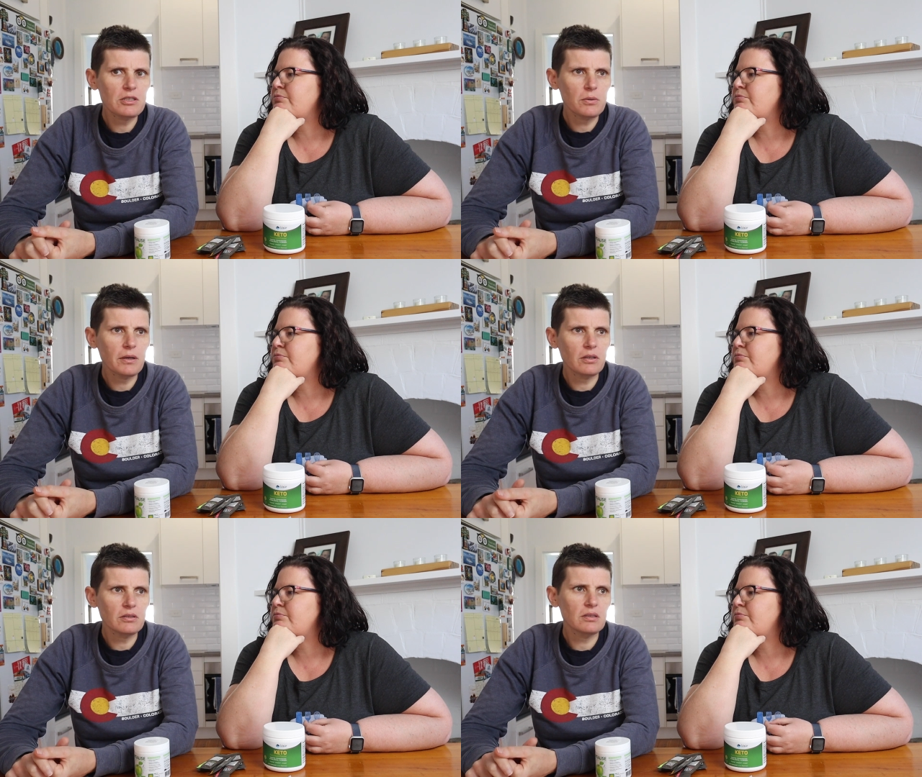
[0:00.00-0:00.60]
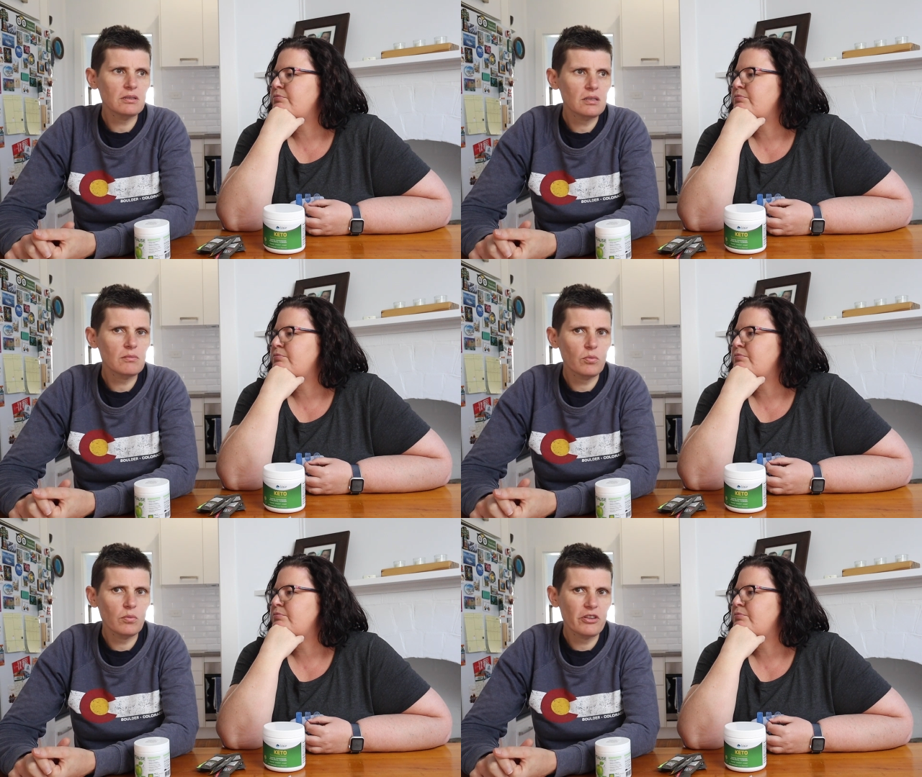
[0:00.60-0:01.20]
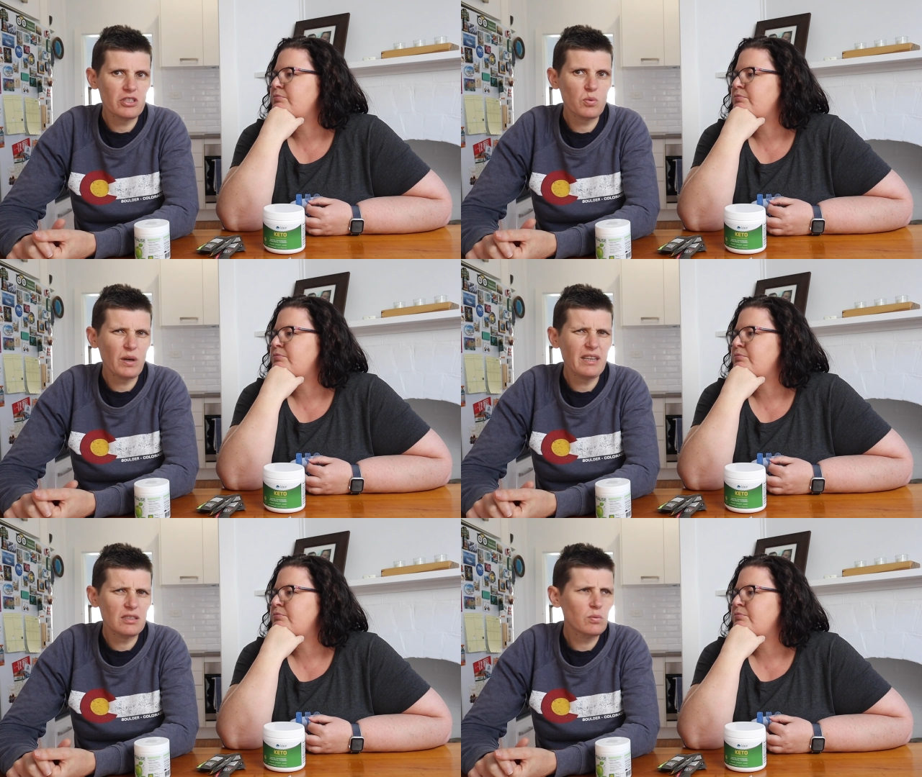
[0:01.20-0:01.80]
Speaker 1: into it because it's a, the
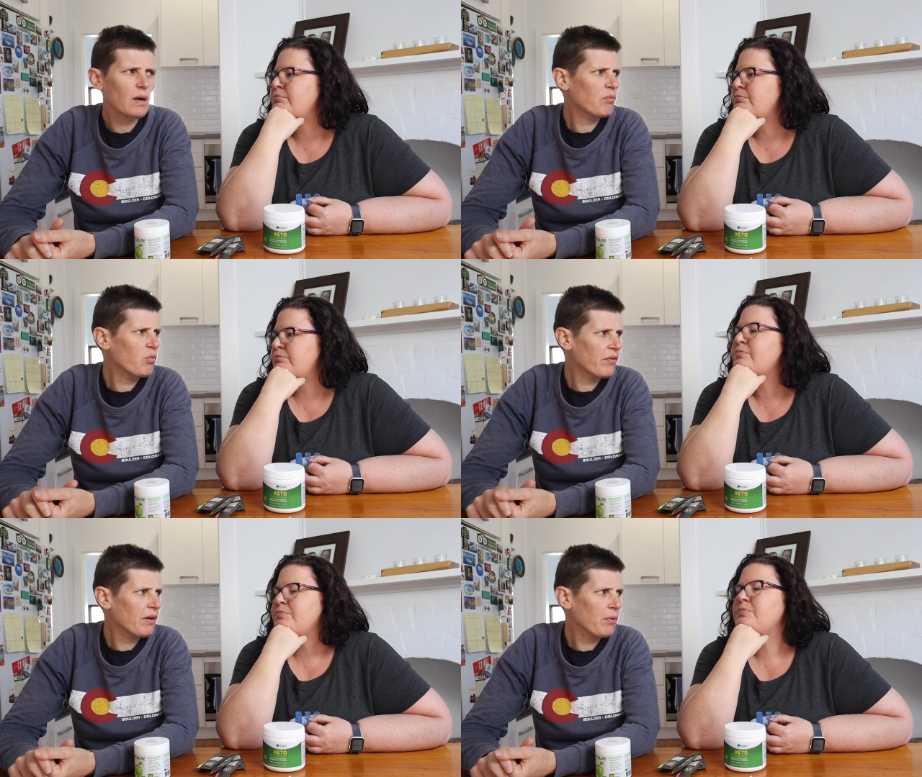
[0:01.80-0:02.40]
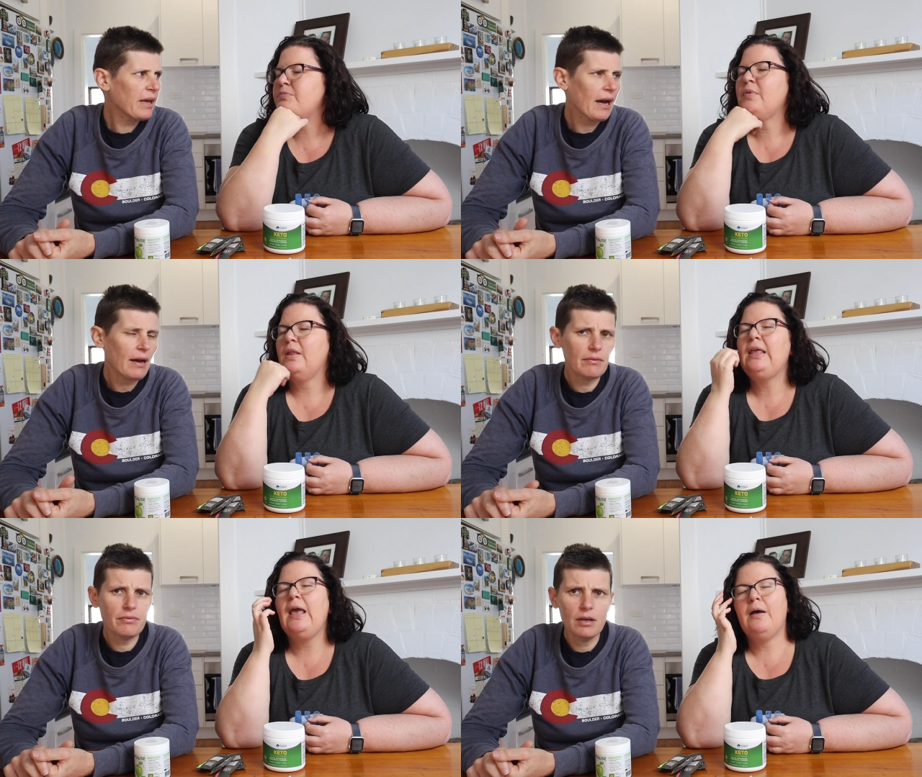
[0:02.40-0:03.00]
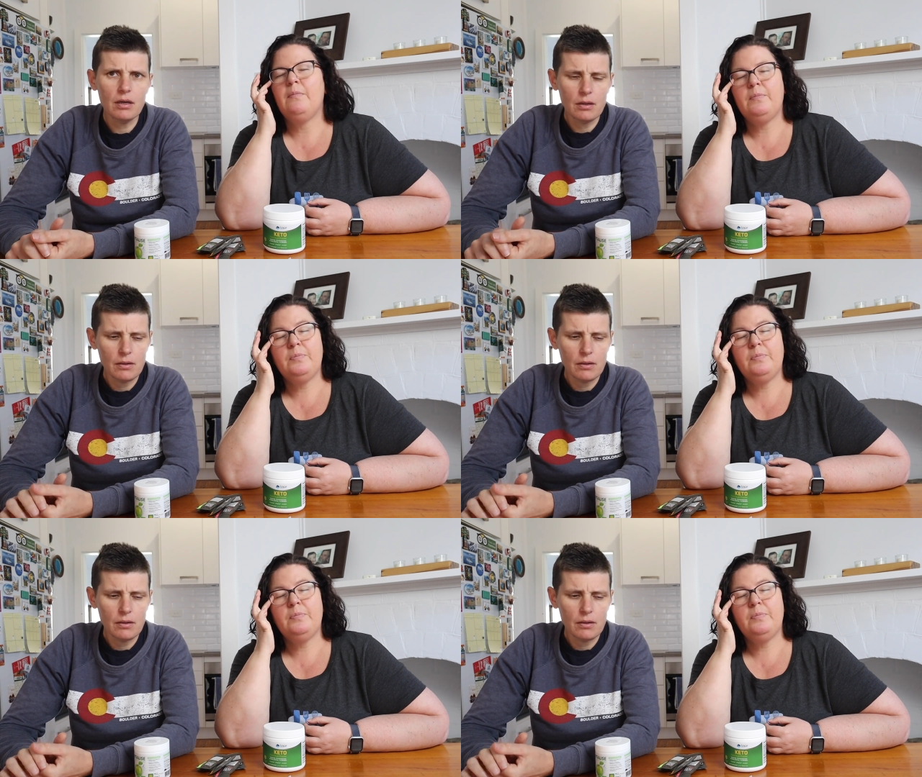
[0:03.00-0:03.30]
sweetest one we've, we have. Yeah.